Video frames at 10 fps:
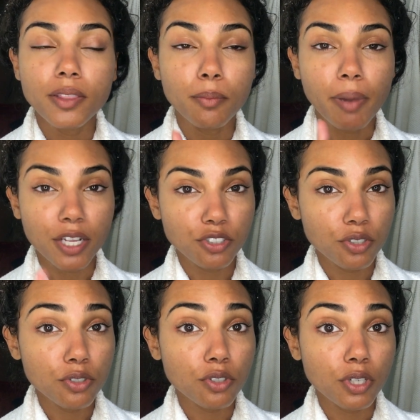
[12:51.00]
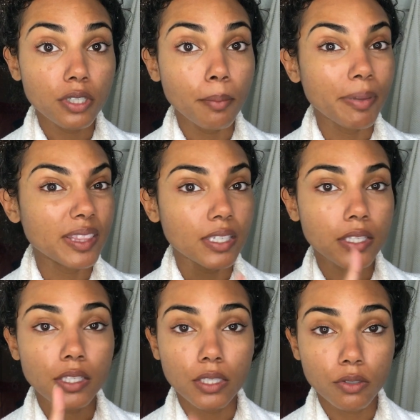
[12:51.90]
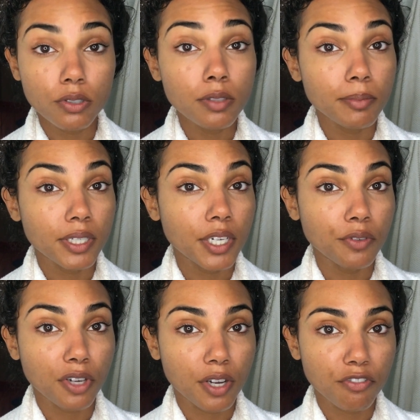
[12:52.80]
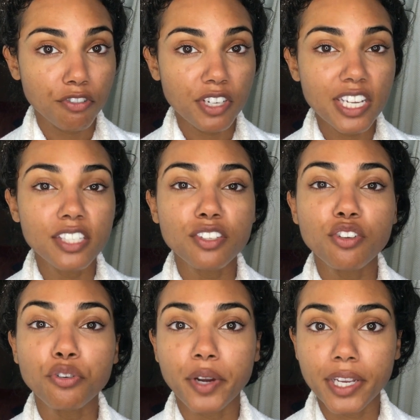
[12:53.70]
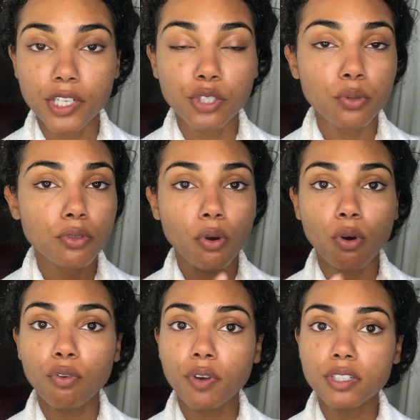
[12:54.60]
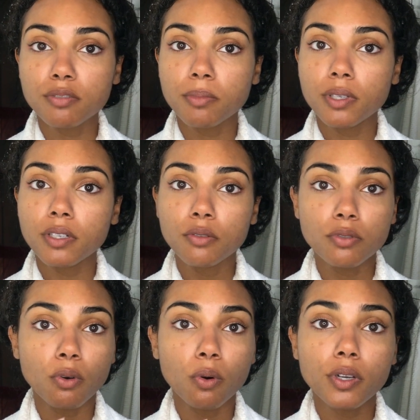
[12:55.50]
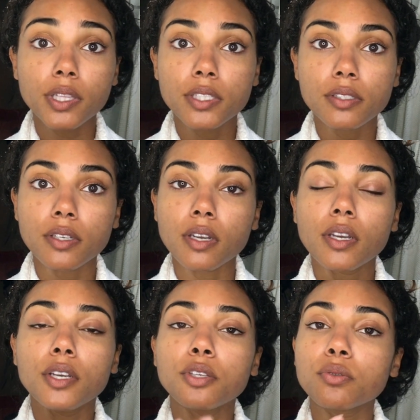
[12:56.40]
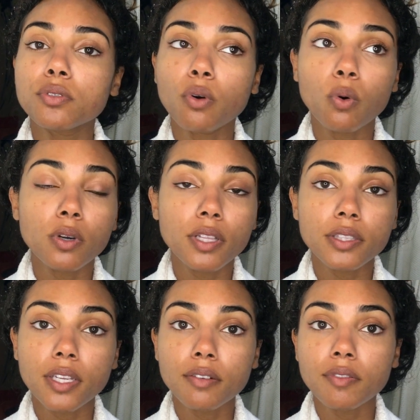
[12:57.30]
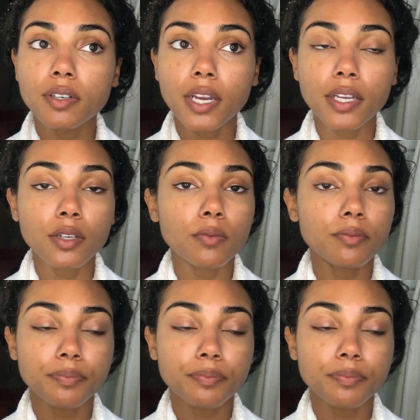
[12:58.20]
the Badger is good, but the Kiehl's Midnight Recovery is great. Use the whole regimen. Use the oil cleansing. Use the oil at the end of the night.